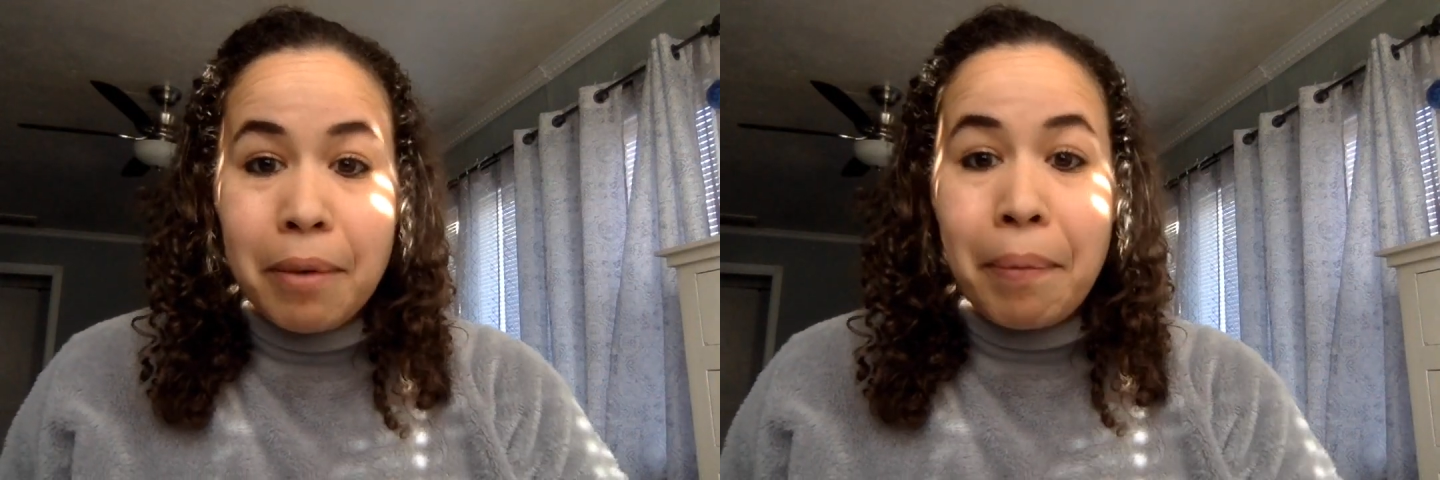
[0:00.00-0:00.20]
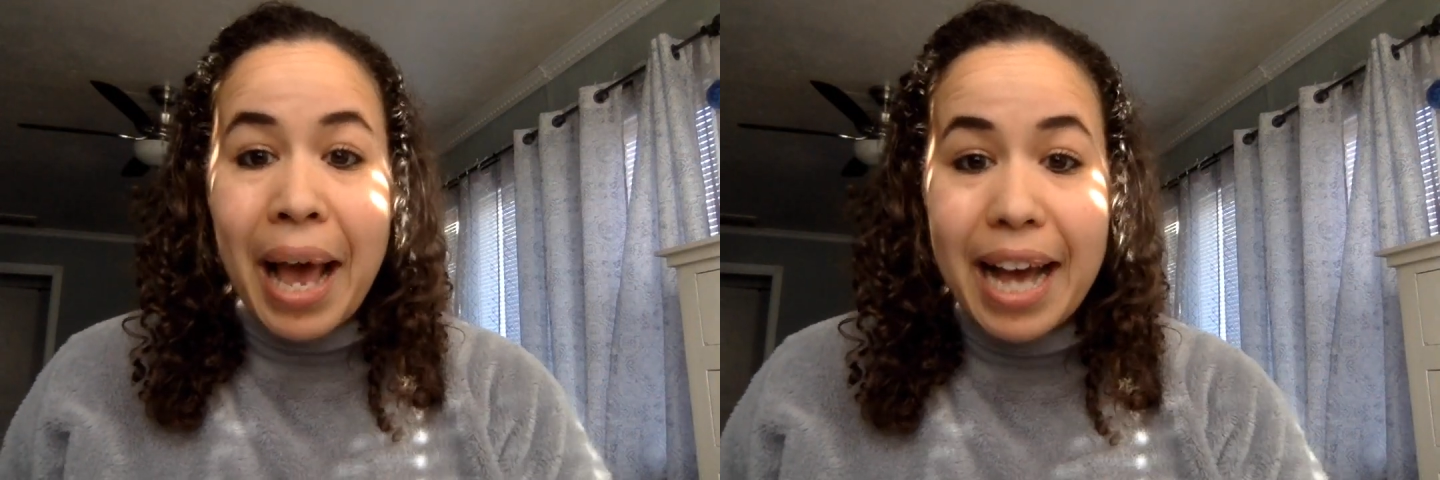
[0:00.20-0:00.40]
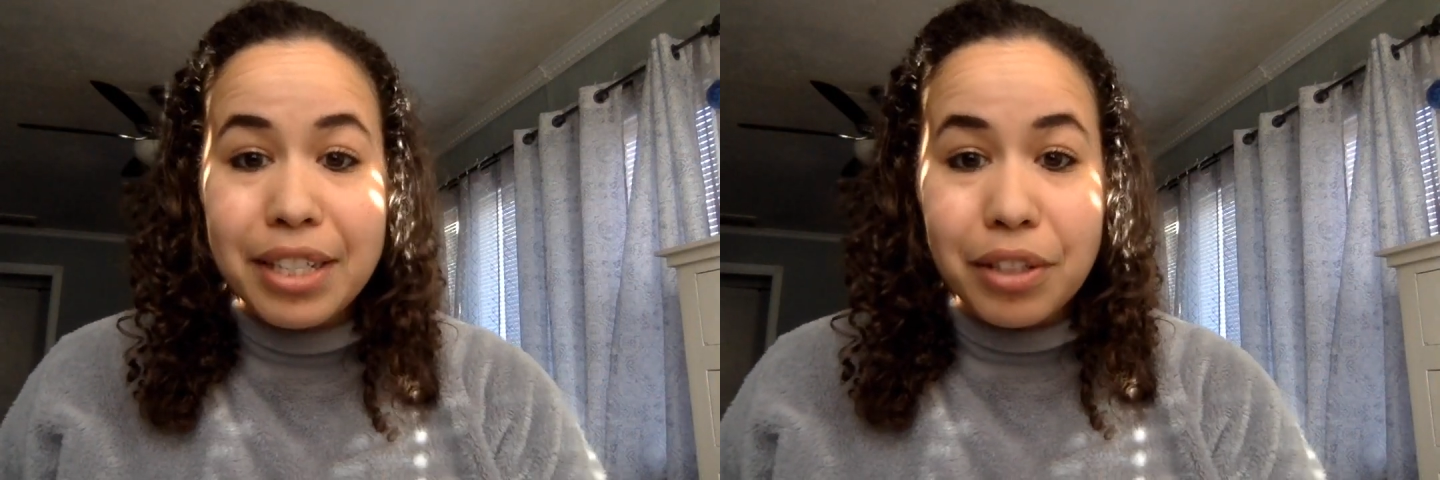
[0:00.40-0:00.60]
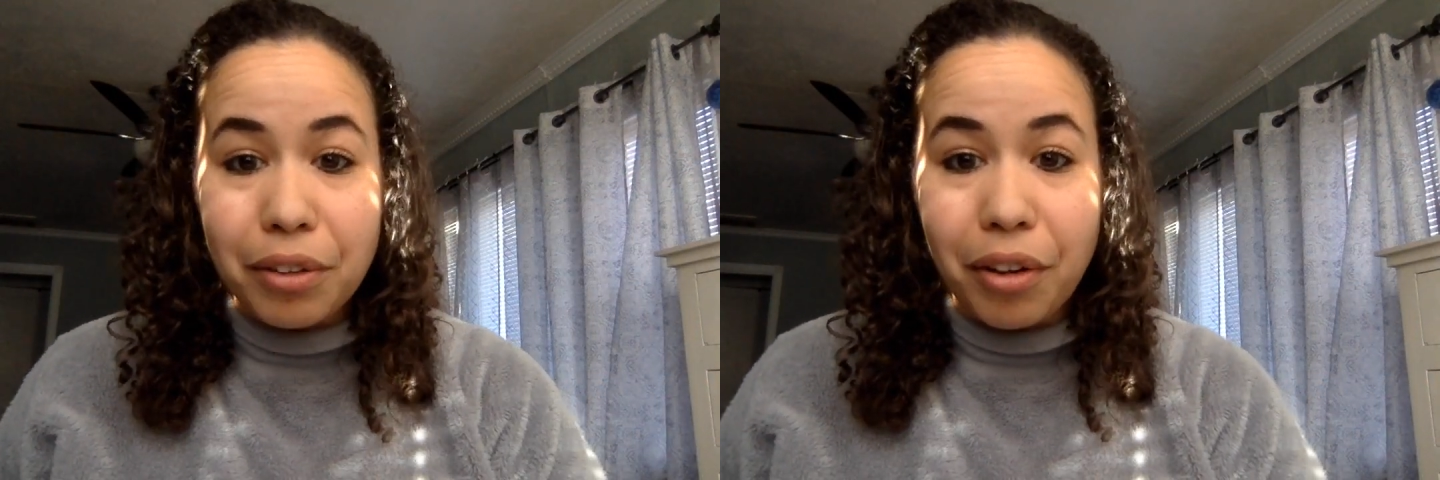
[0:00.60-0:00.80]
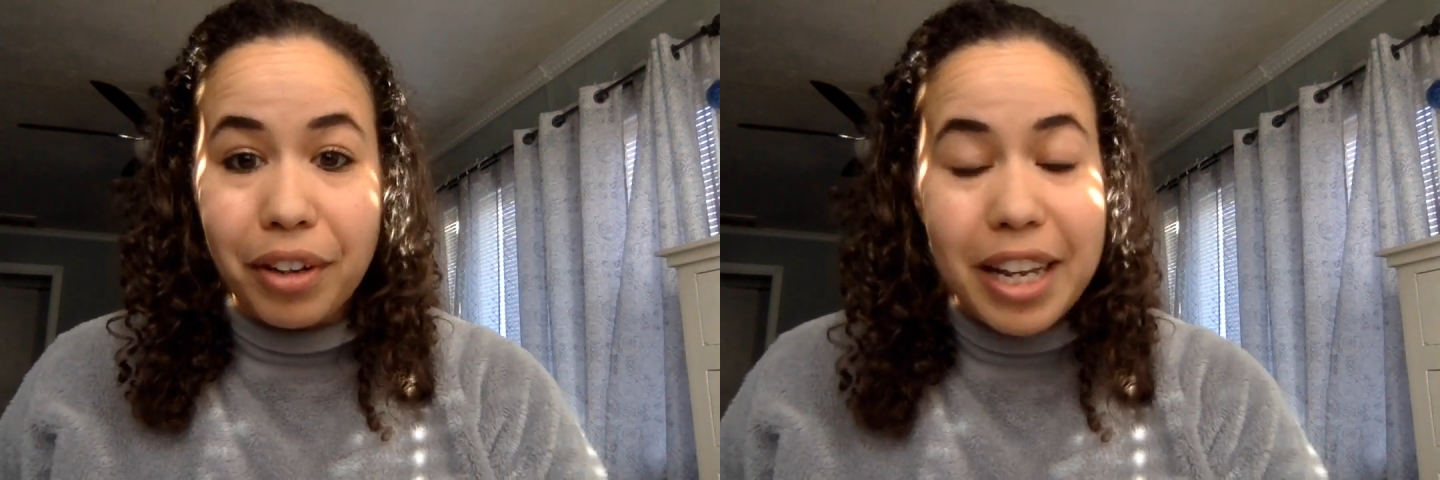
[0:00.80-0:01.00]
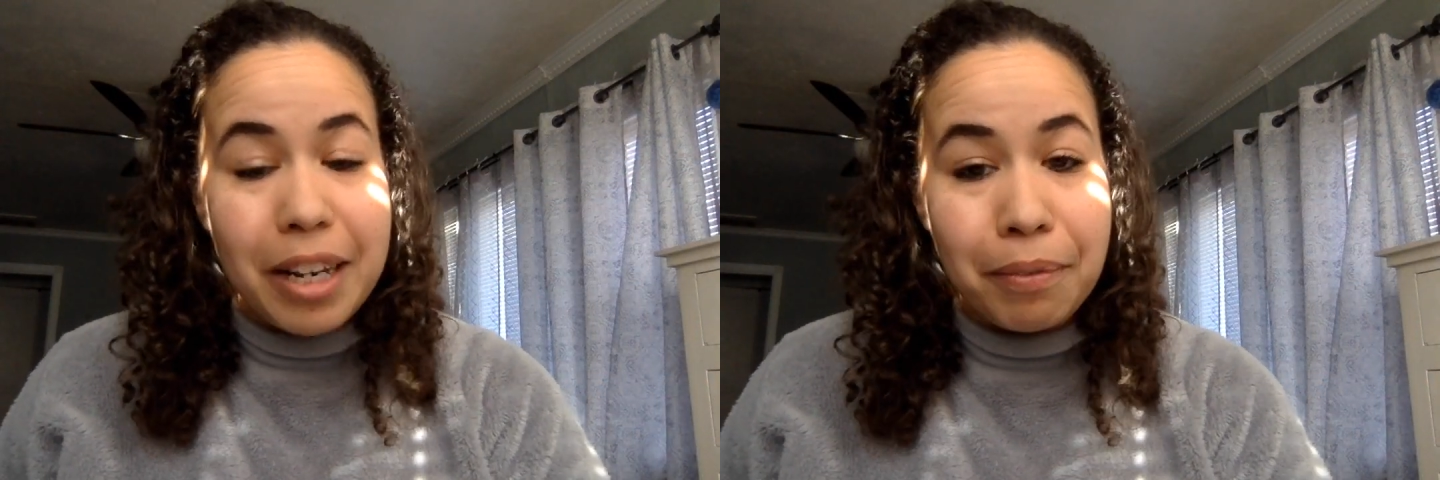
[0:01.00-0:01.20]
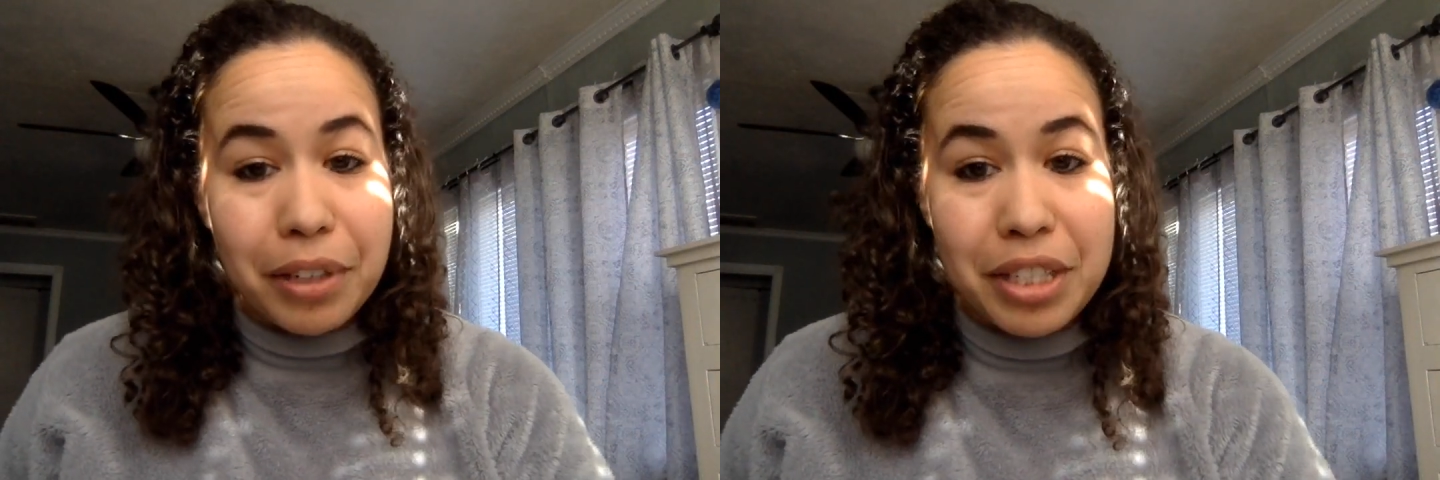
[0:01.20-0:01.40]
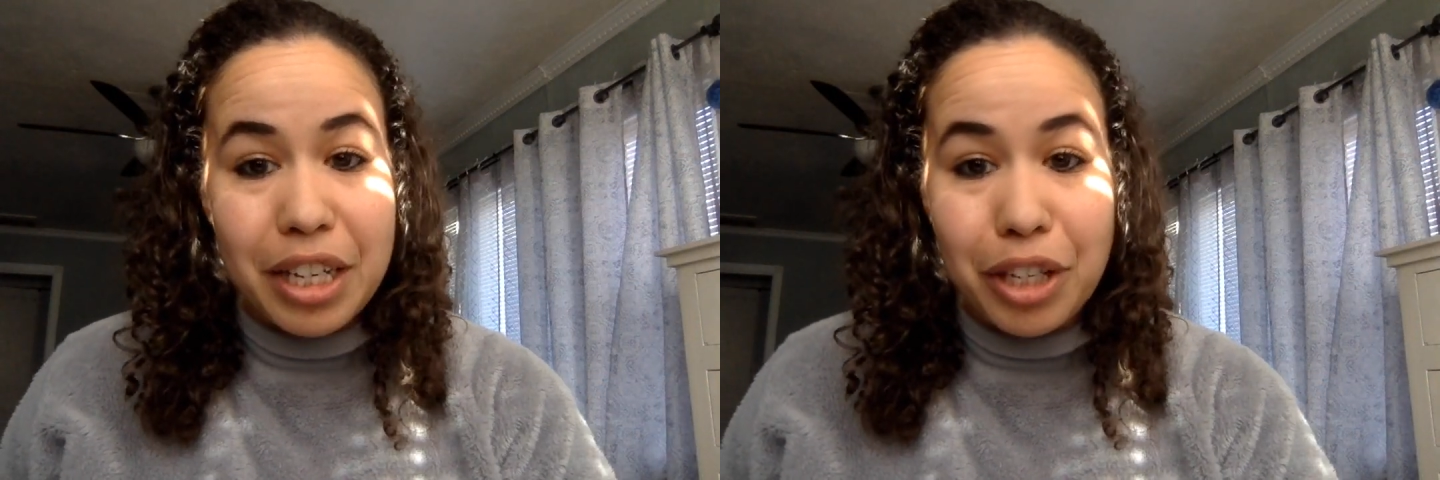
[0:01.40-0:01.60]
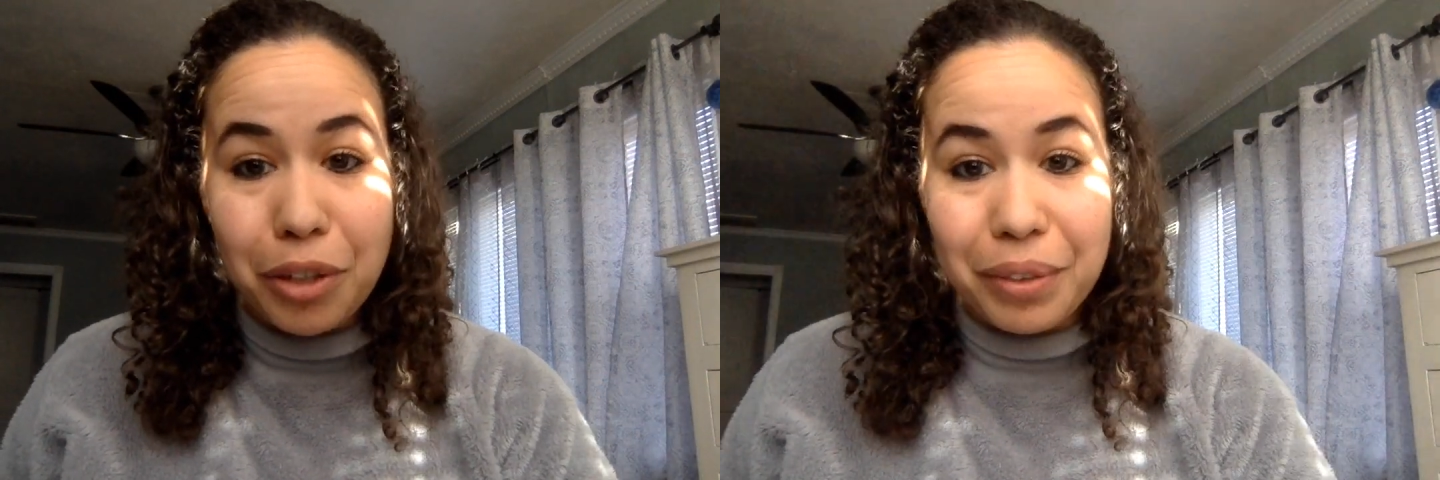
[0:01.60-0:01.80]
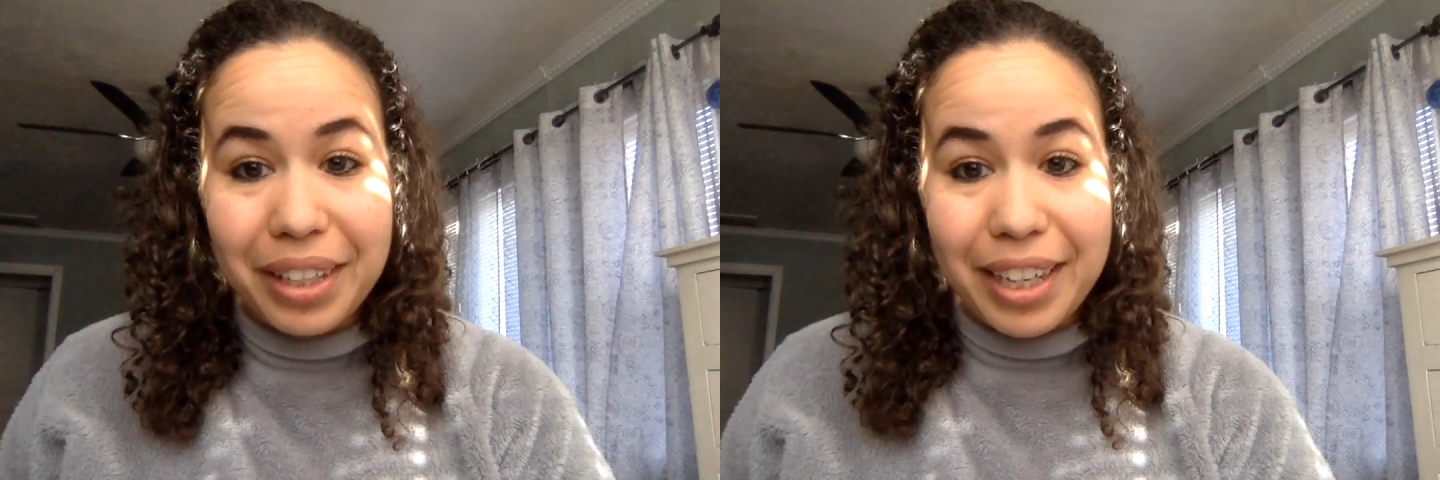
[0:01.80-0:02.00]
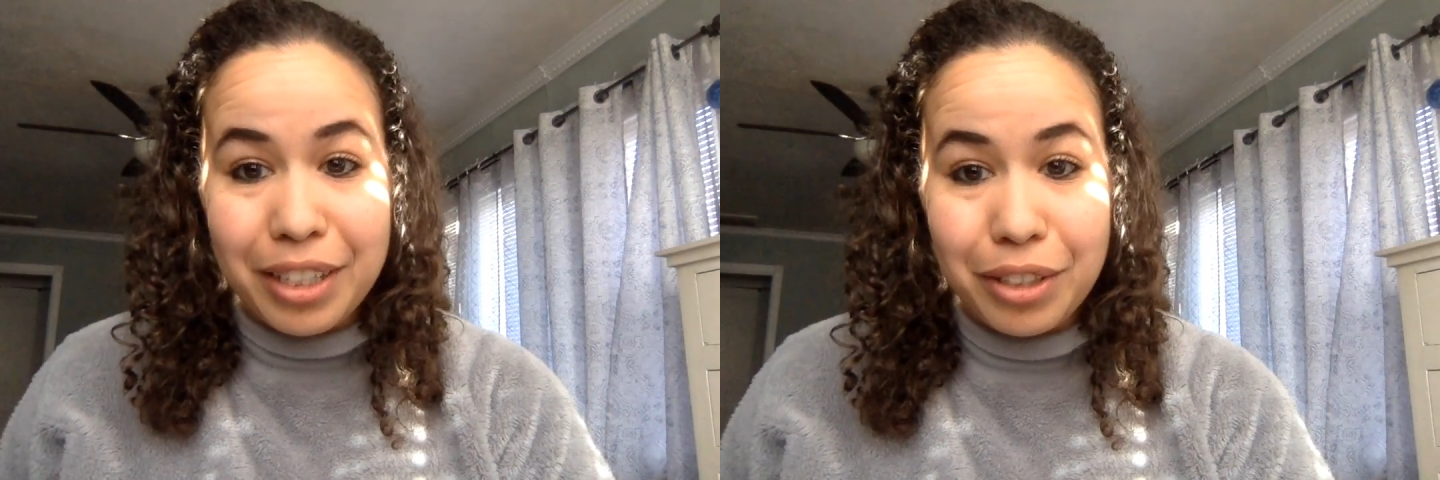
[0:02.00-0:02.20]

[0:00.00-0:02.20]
pass along any books that you would like to